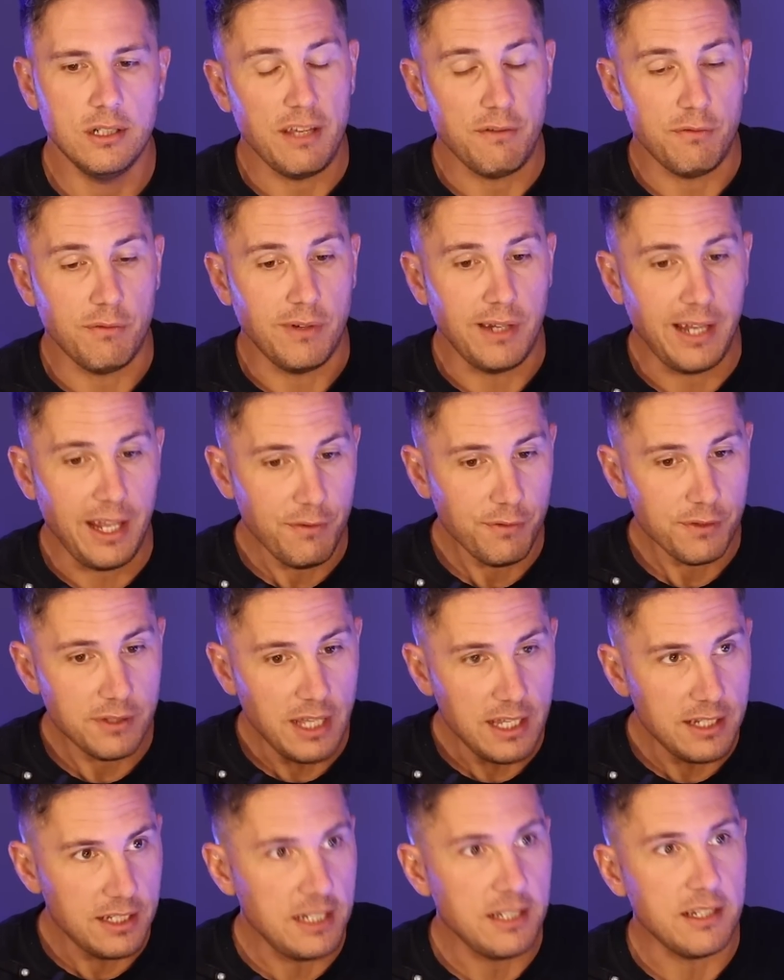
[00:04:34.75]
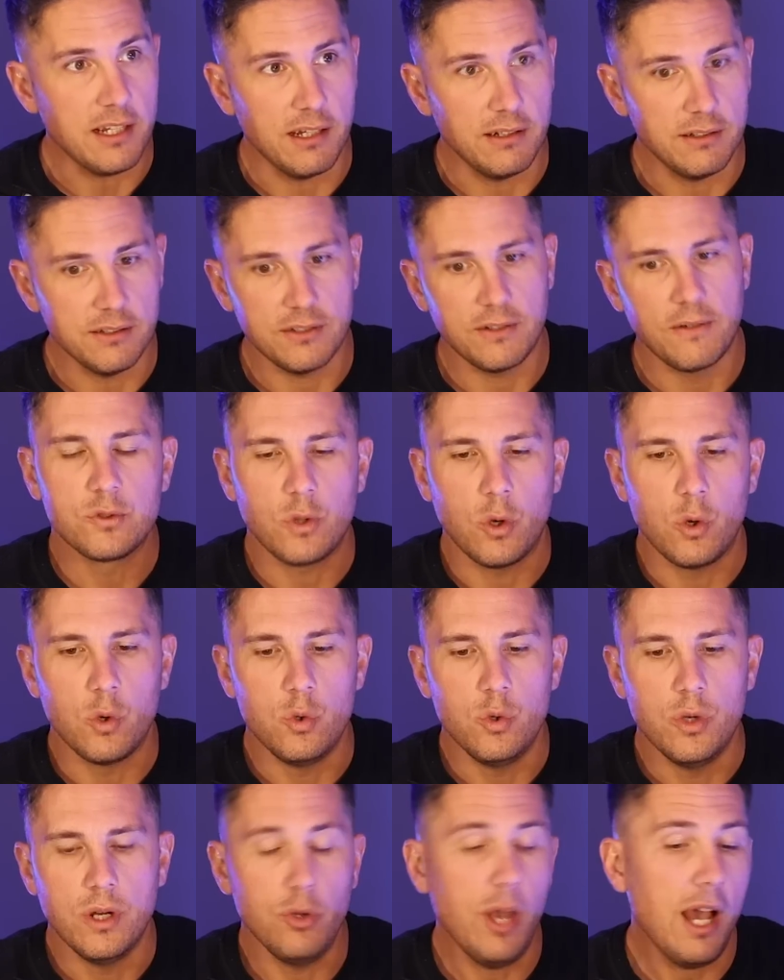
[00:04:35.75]
They've left their details.
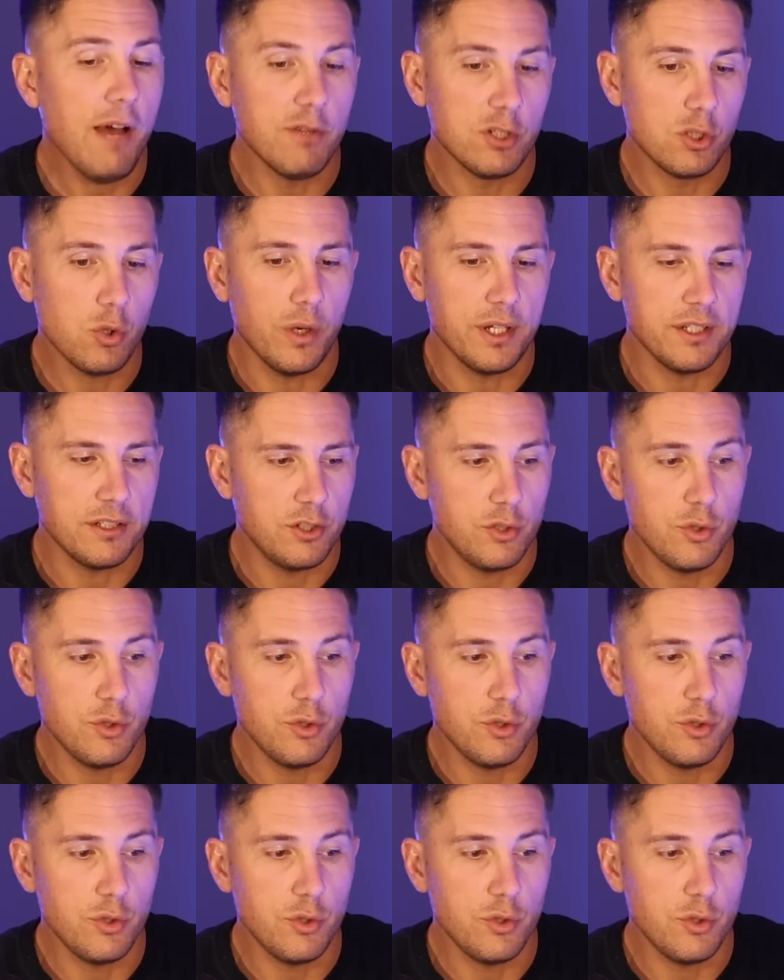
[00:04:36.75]
So you have a choice.